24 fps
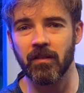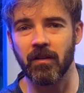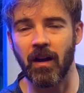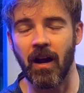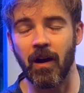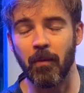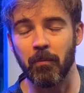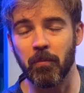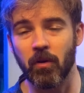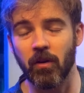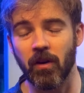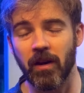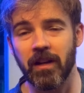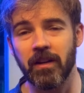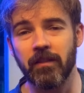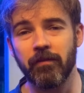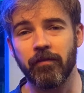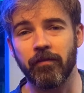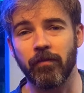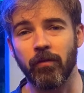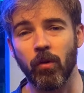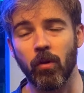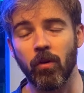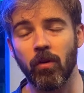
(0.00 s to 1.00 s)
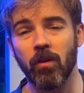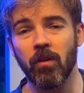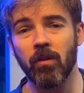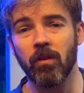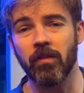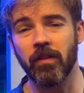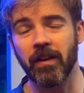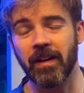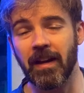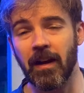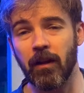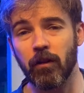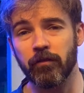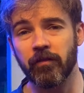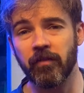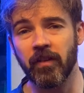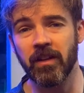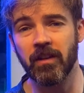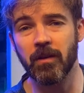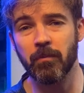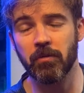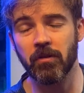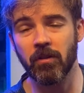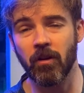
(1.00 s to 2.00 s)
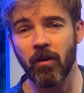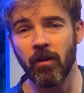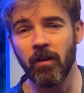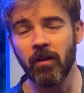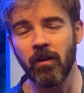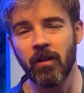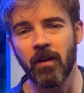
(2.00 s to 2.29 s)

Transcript: upgrade for the Calcfeeder Pro.